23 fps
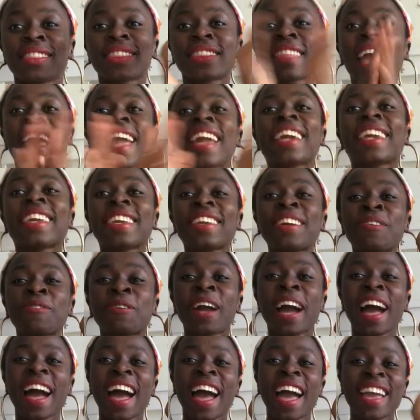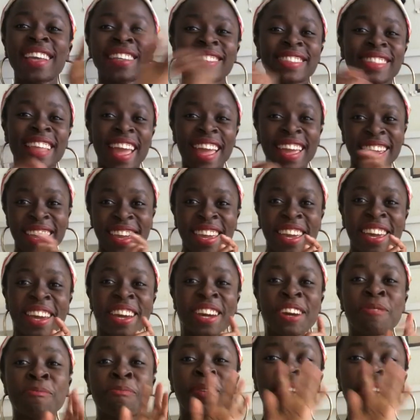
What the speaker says: Thank you, guys. Thank you.